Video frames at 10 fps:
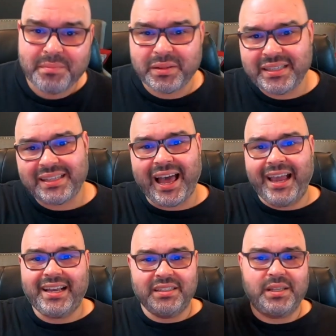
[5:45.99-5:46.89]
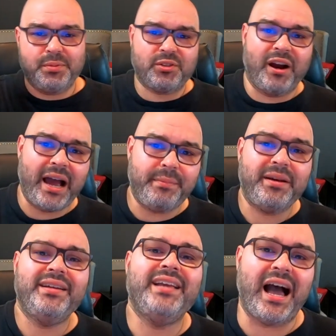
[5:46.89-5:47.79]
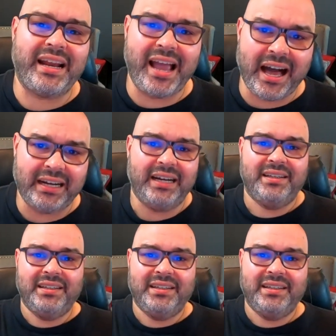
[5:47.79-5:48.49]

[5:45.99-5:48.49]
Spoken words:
Please like, subscribe, yada yada.